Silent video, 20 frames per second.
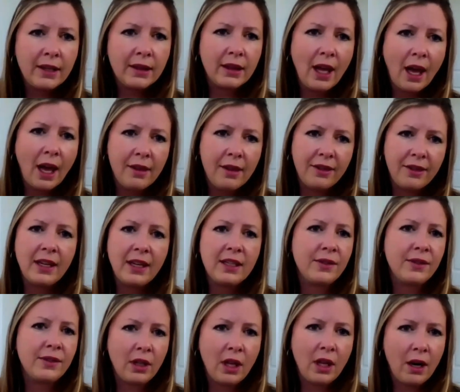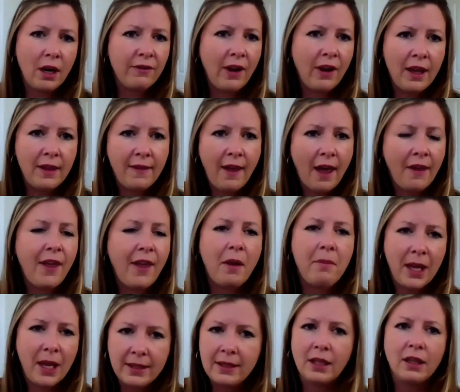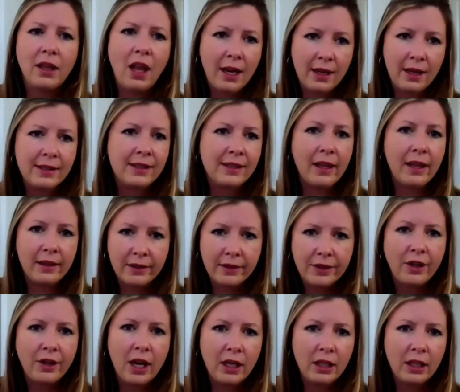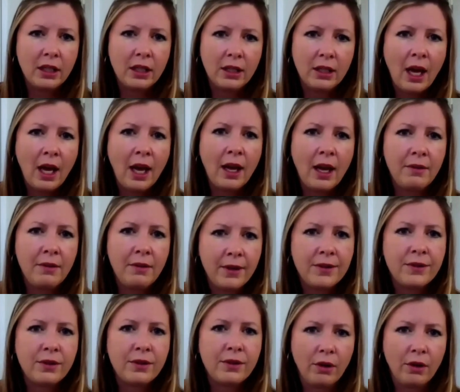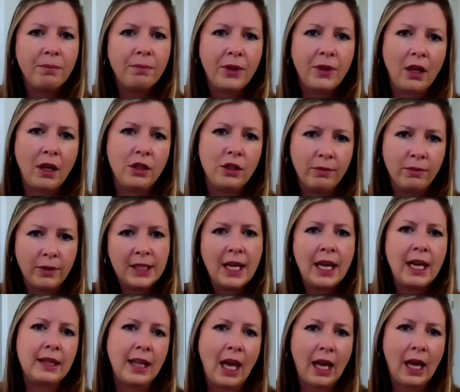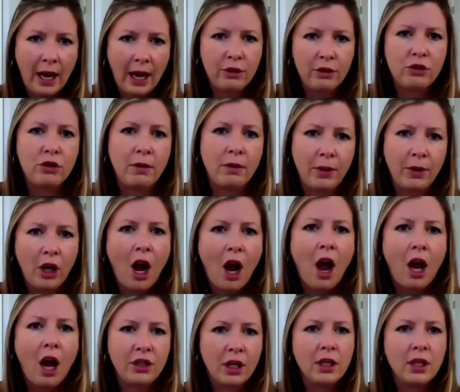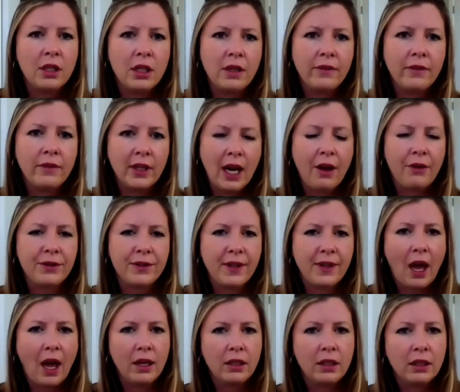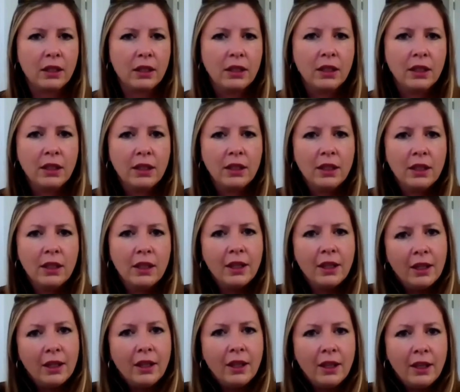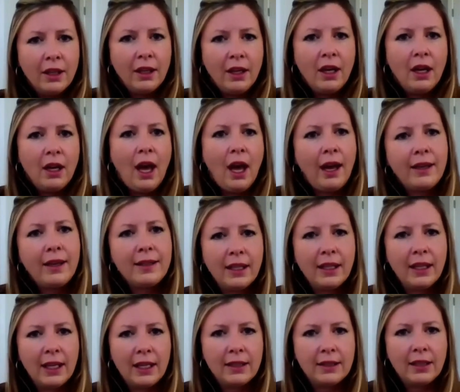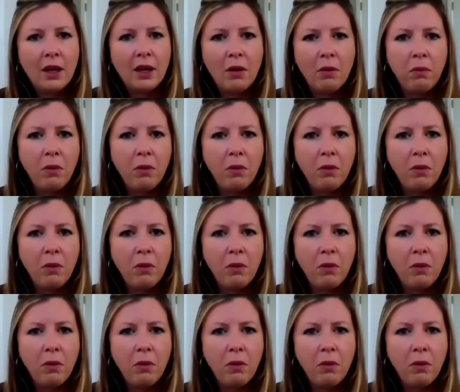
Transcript: Great. Thanks for clarifying that. That makes a lot of sense, right? In a high risk group, that you would take that extra precaution even outside. Excellent.